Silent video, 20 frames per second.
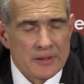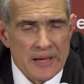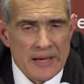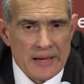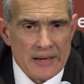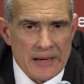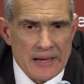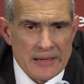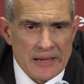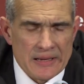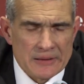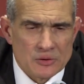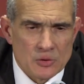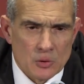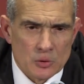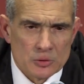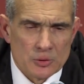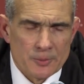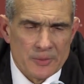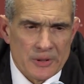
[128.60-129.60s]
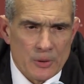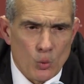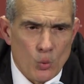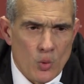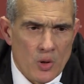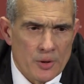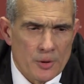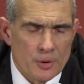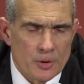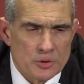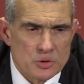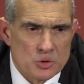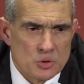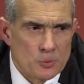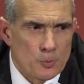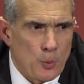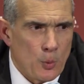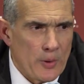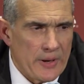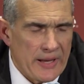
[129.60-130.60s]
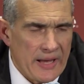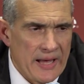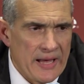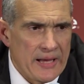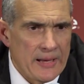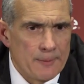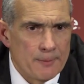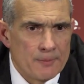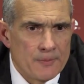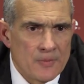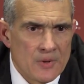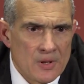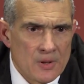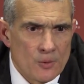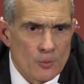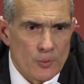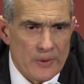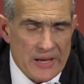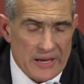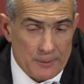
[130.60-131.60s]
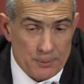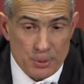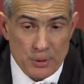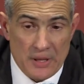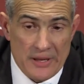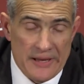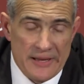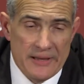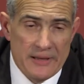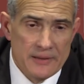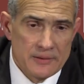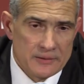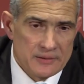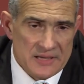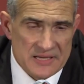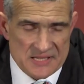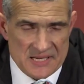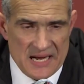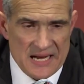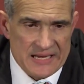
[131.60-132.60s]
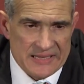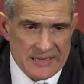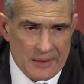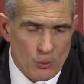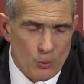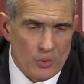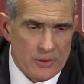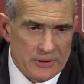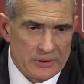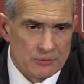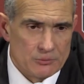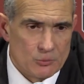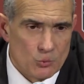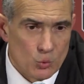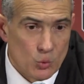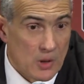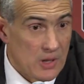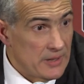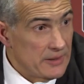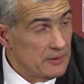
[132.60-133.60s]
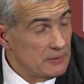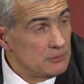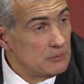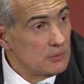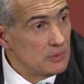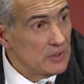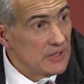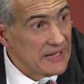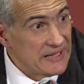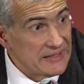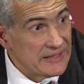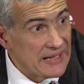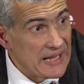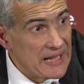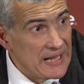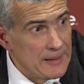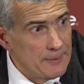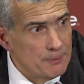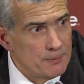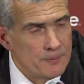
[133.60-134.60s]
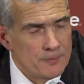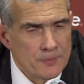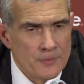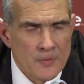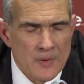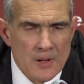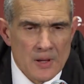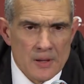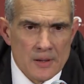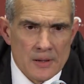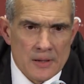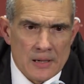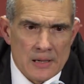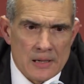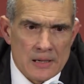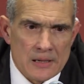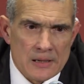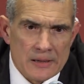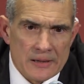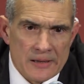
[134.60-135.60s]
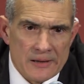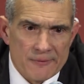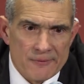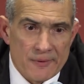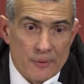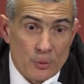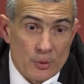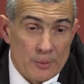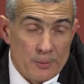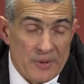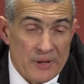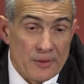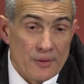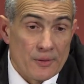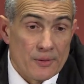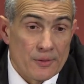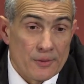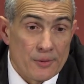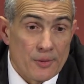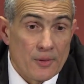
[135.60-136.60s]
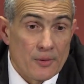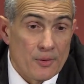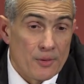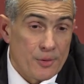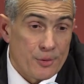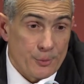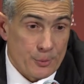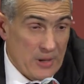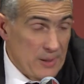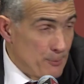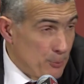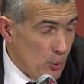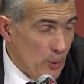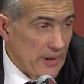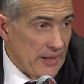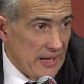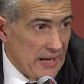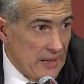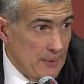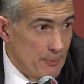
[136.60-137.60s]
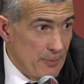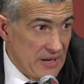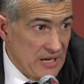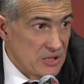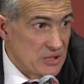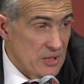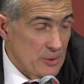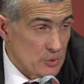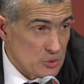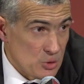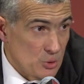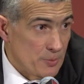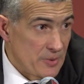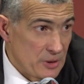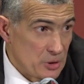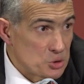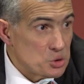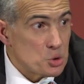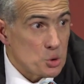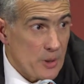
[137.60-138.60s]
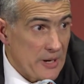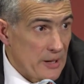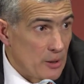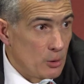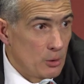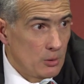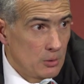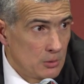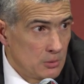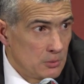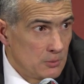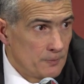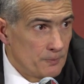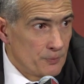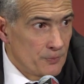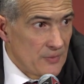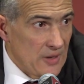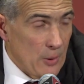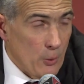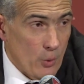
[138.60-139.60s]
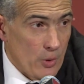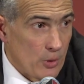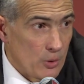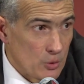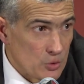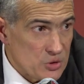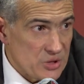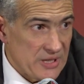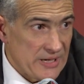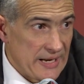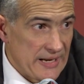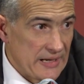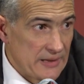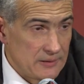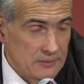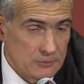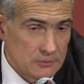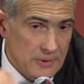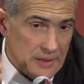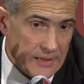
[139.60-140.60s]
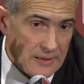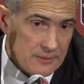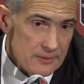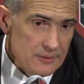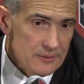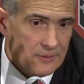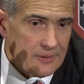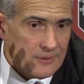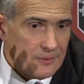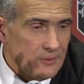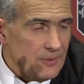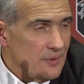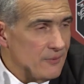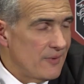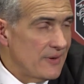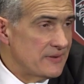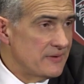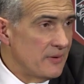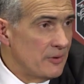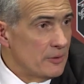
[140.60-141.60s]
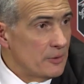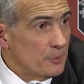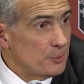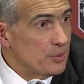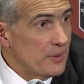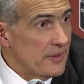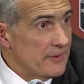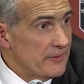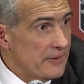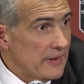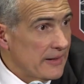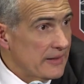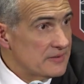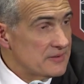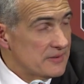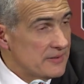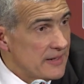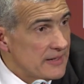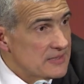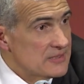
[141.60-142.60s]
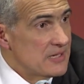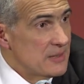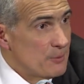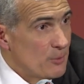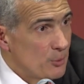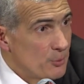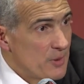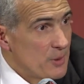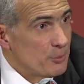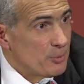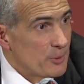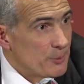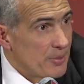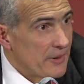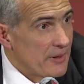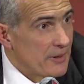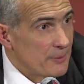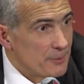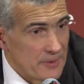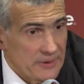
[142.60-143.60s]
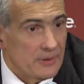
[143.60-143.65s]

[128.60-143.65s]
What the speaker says: Yeah, I told them in a 1 or a 2-point game, we had a play design that we'd run late in the game. If it would have been 3-point game, PJ was going to be the trail. And we're going to set a if I tell you the play, then I guess the next team will be prepared.